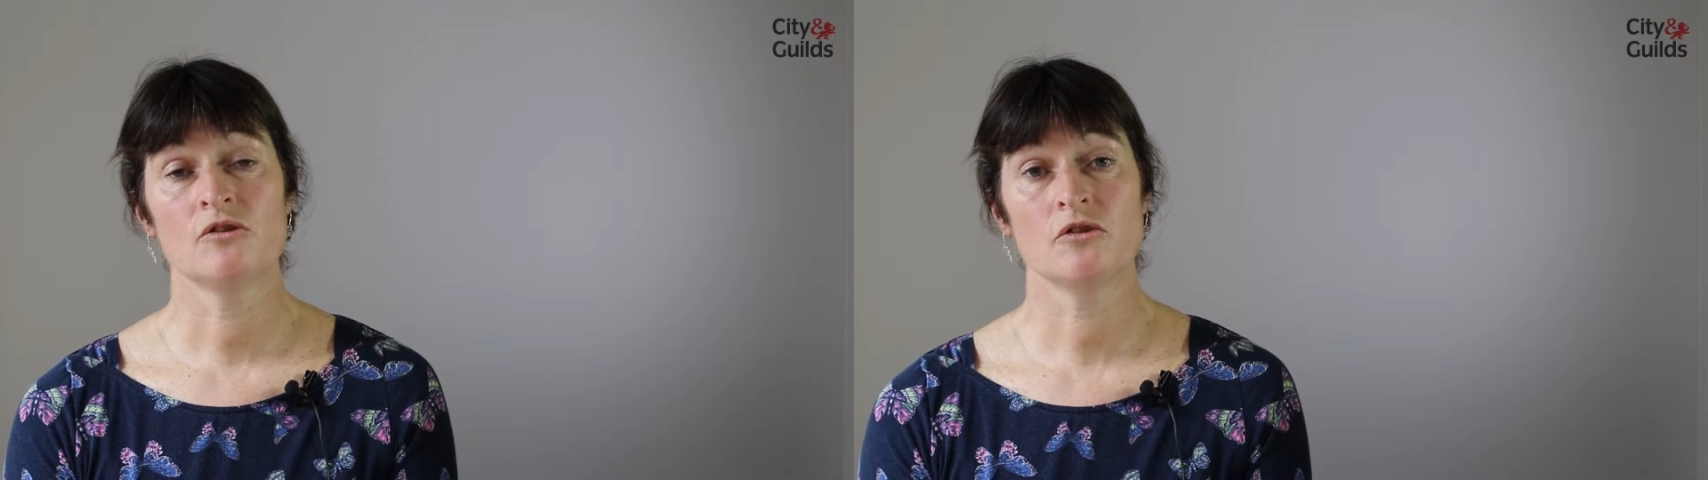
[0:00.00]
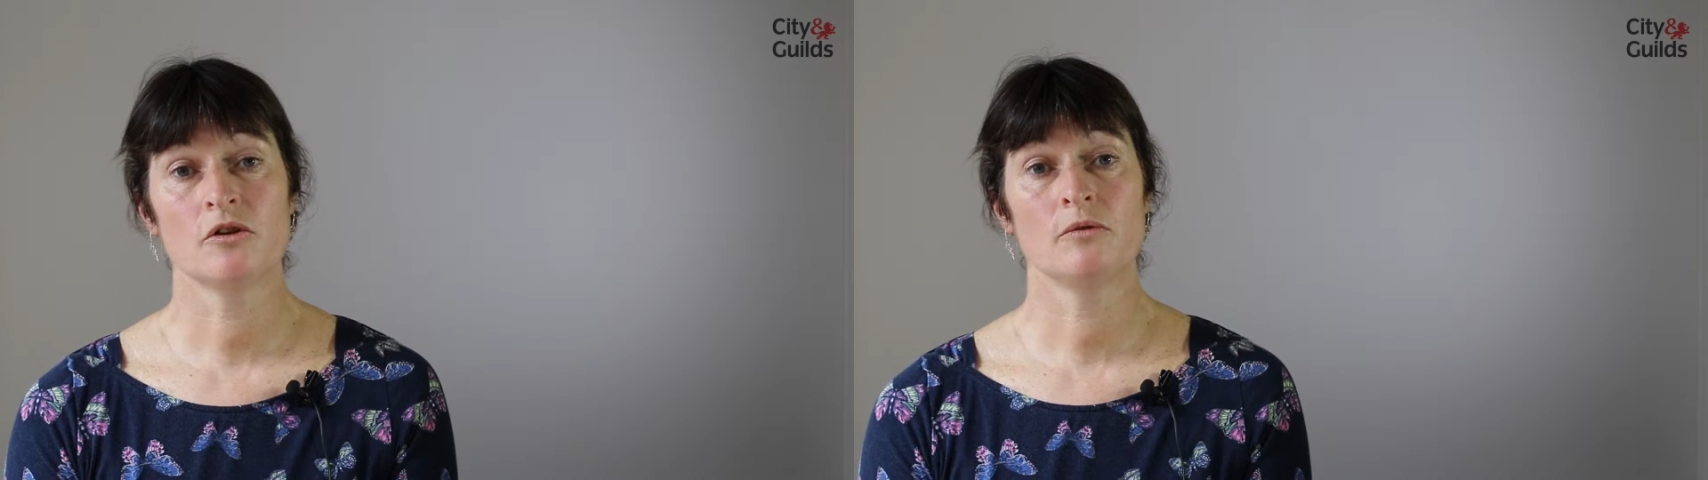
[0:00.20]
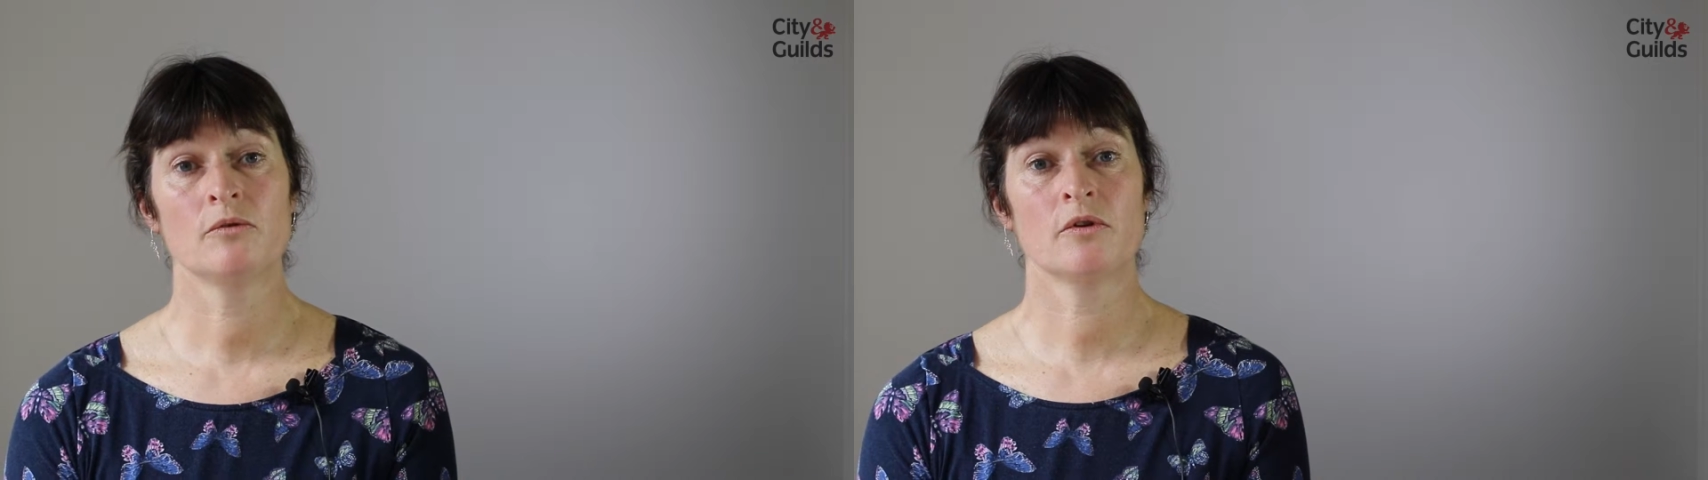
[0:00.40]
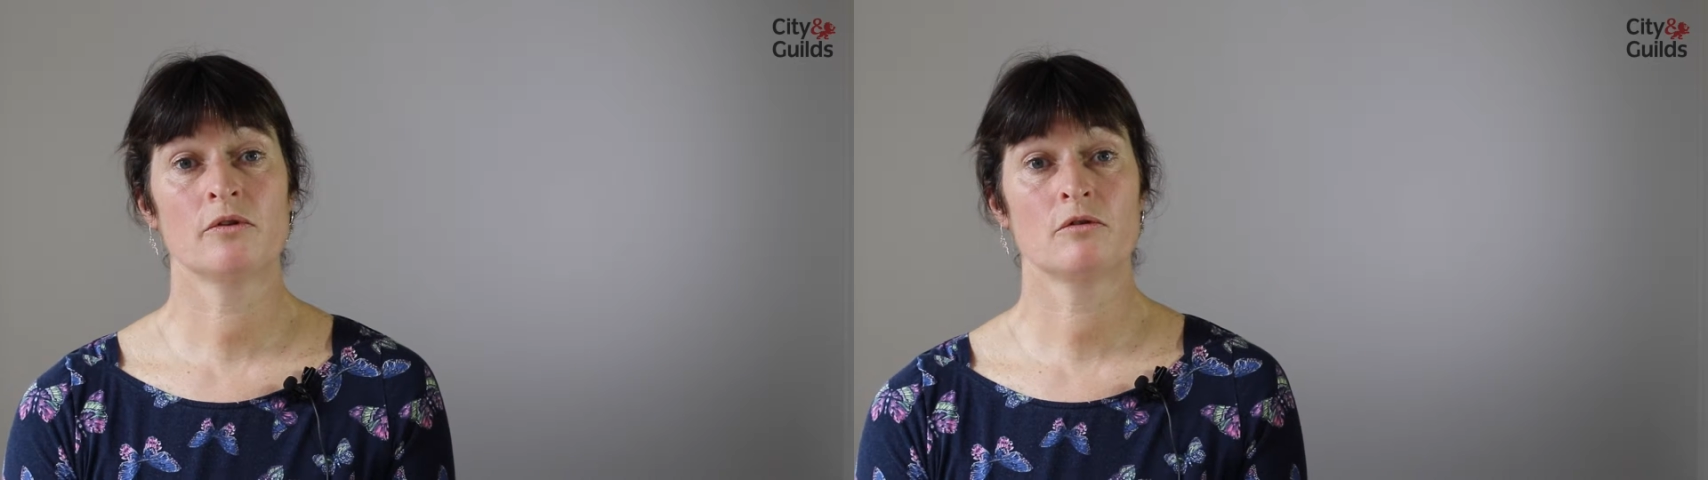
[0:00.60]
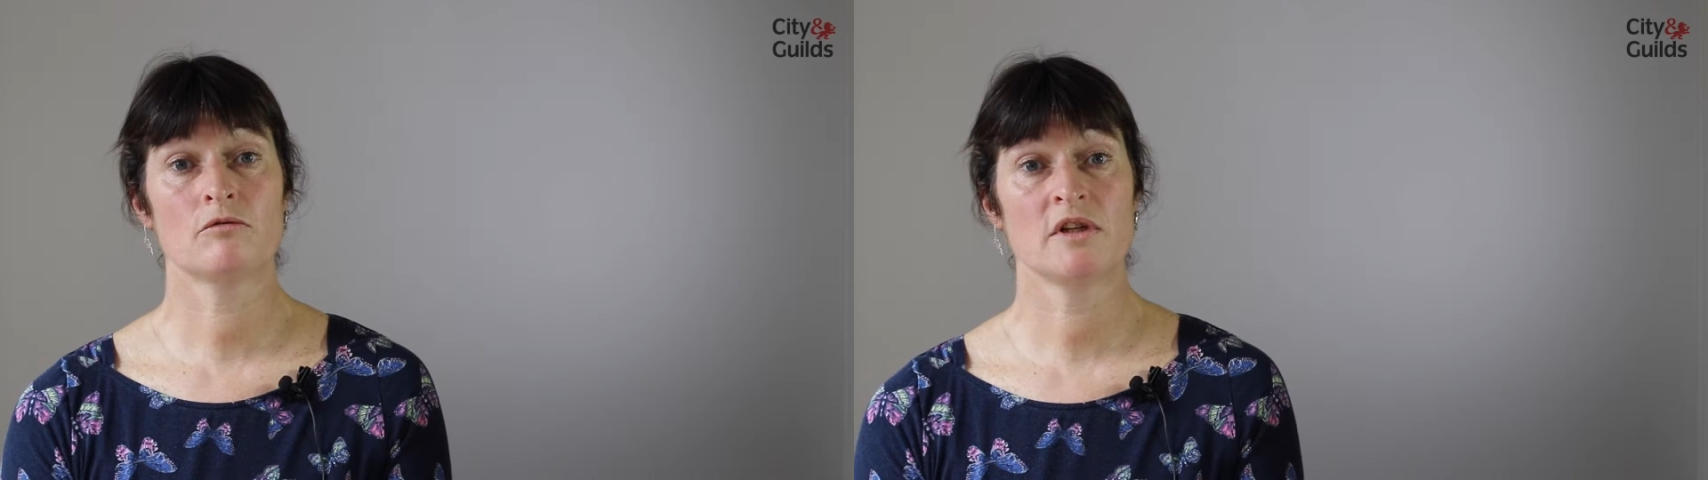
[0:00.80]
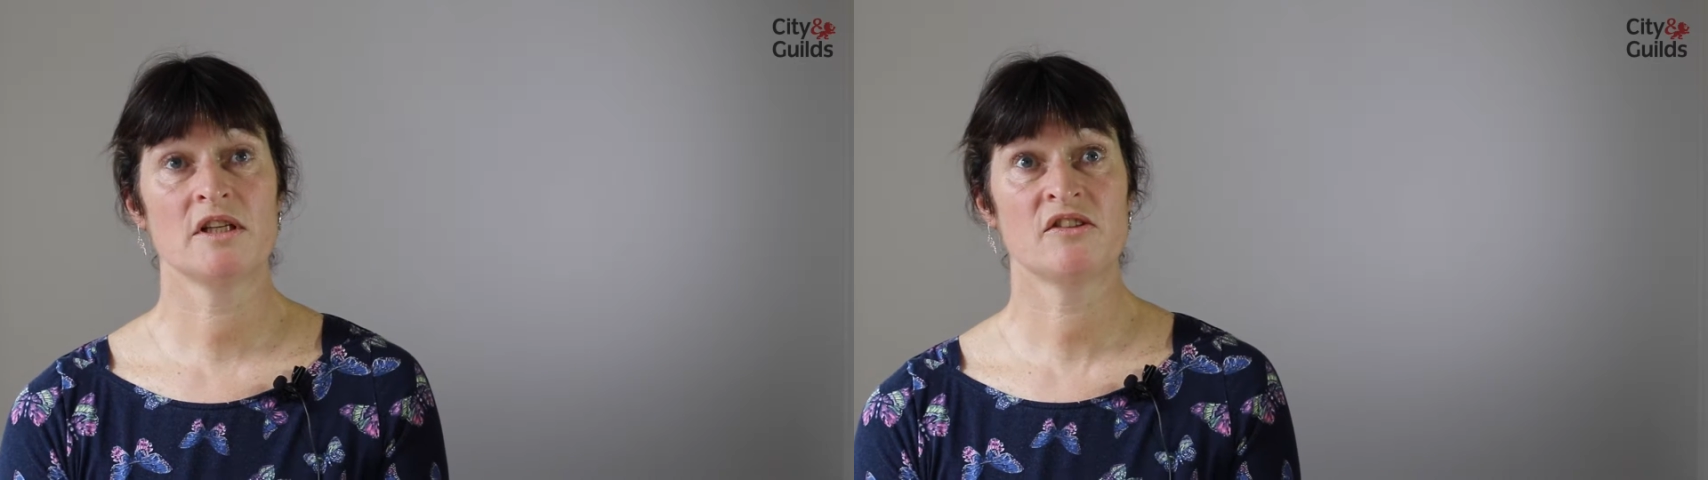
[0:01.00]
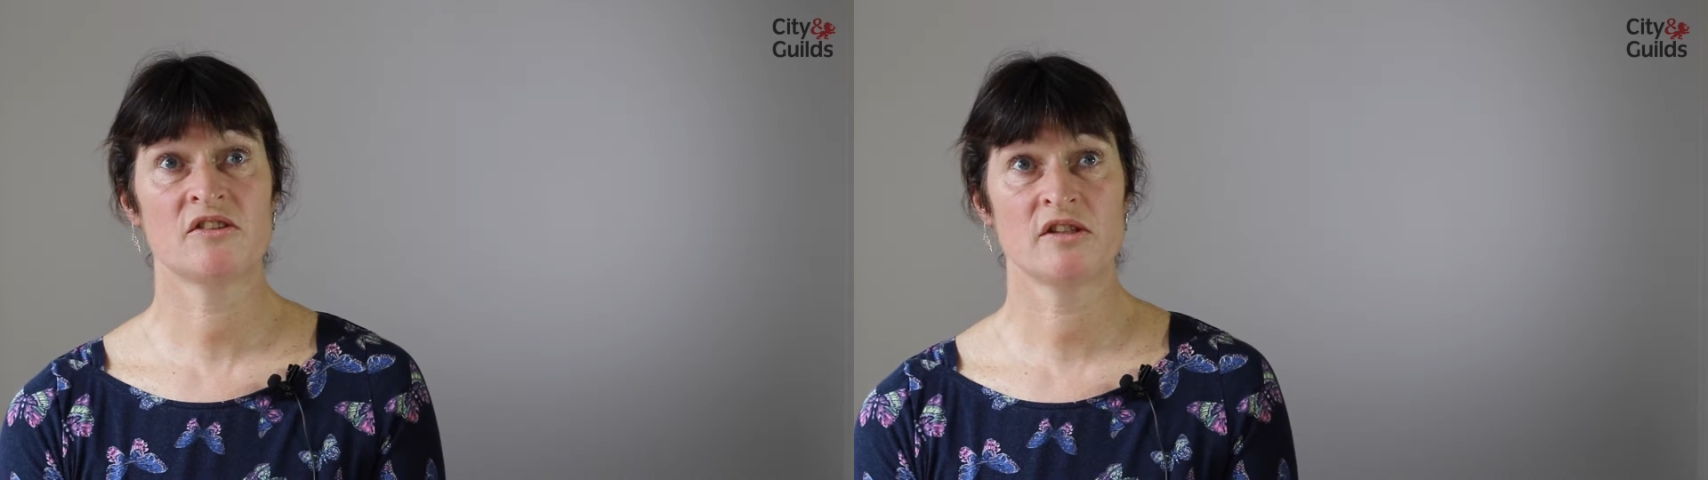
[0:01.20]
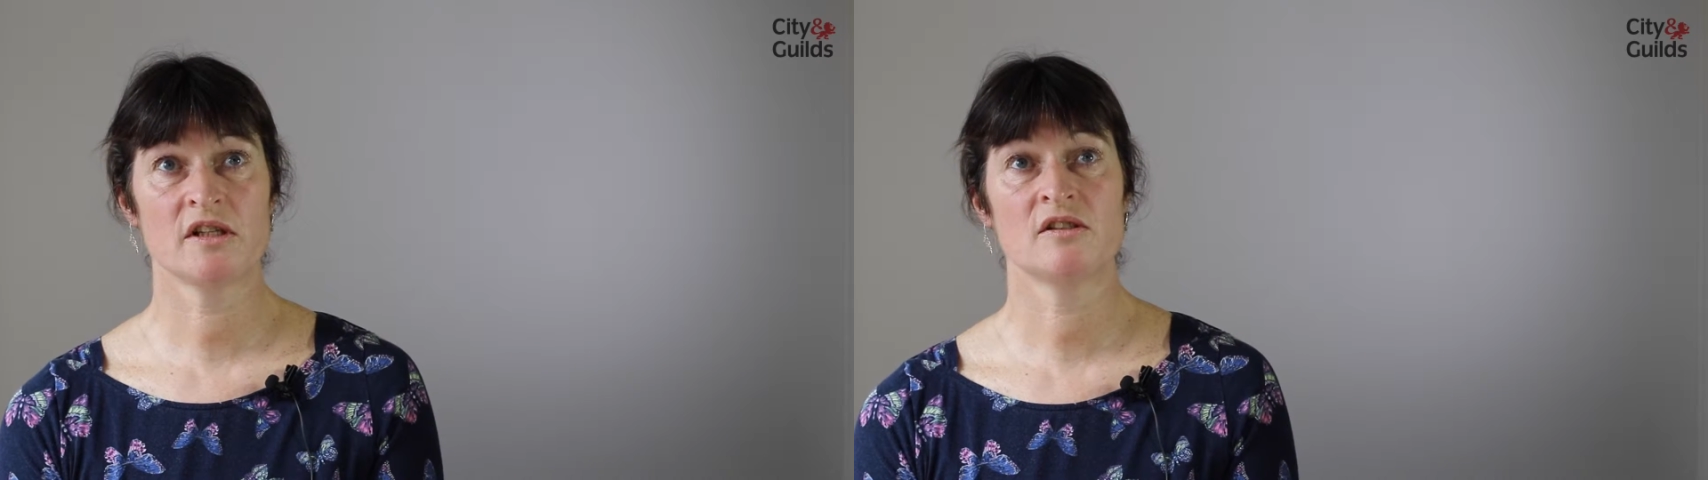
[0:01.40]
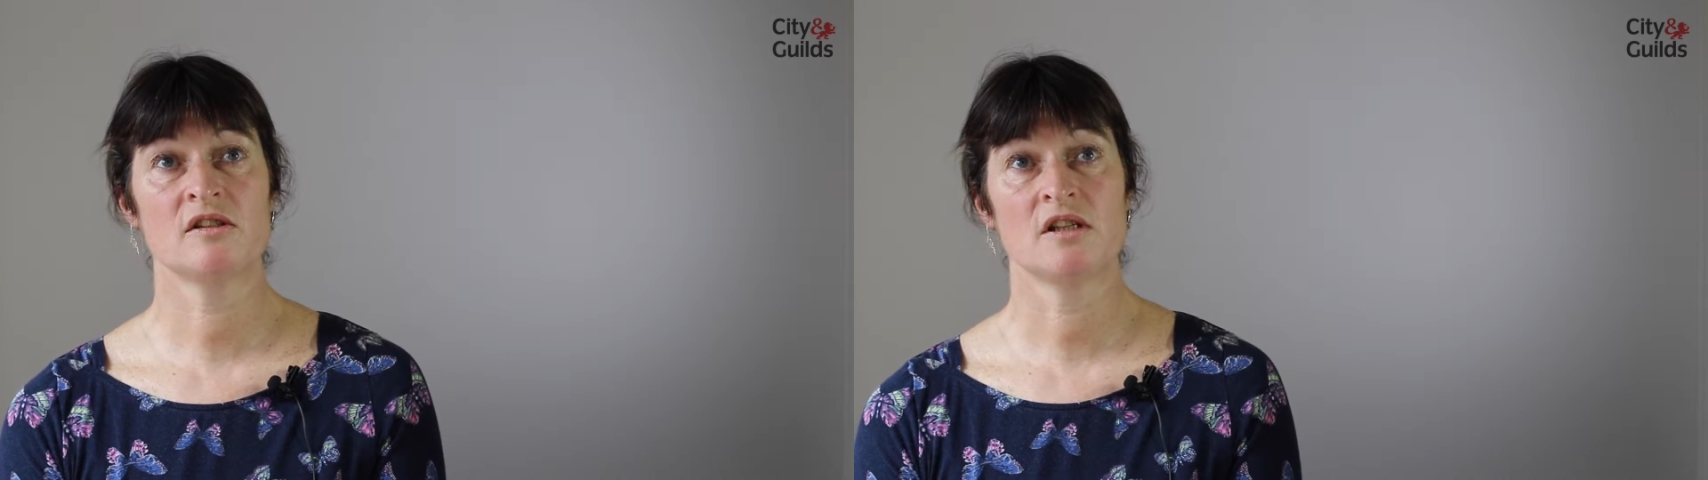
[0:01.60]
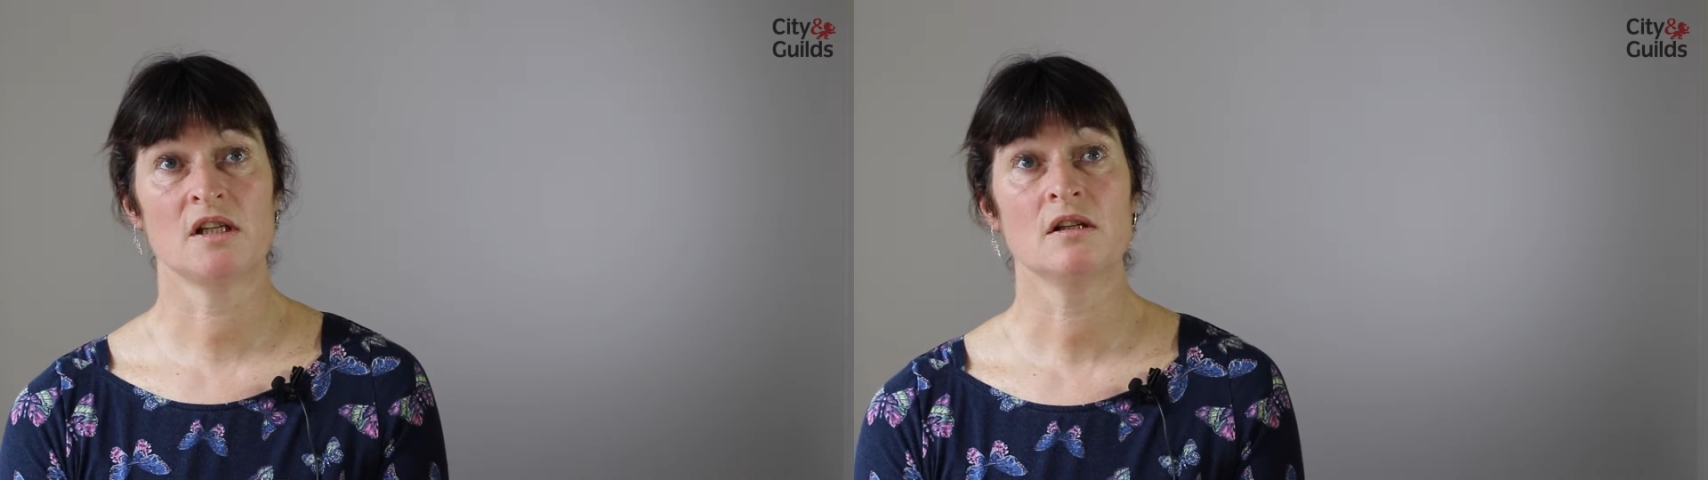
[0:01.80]
to the
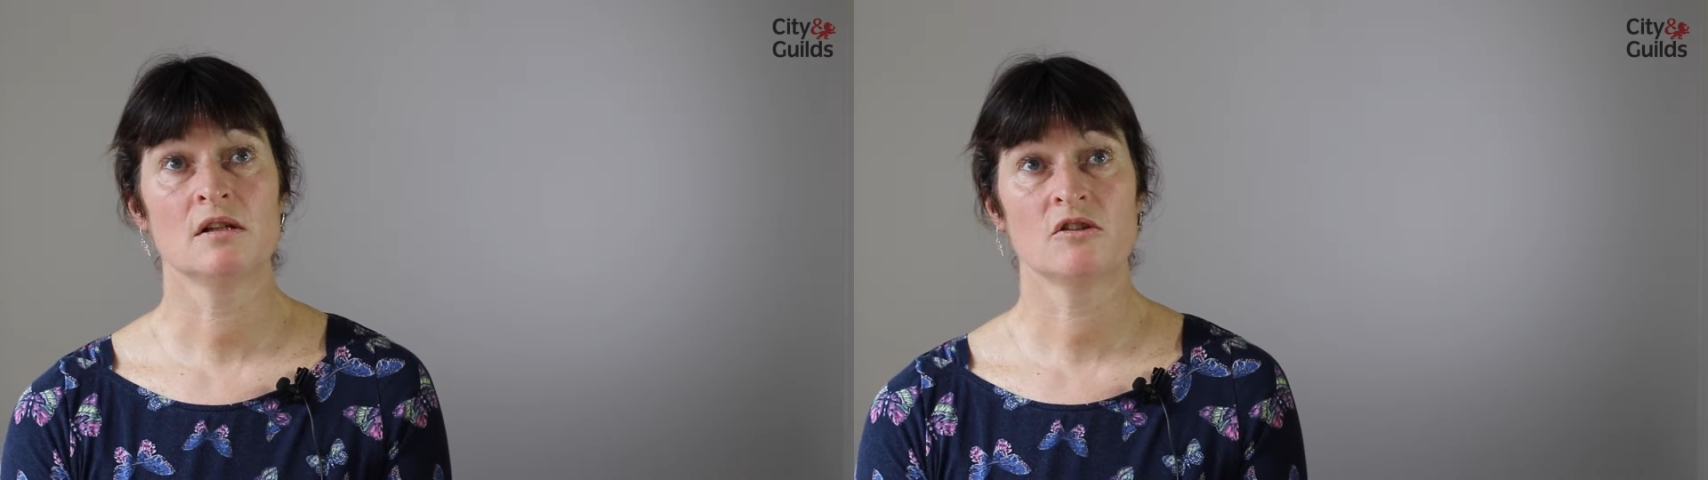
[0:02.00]
360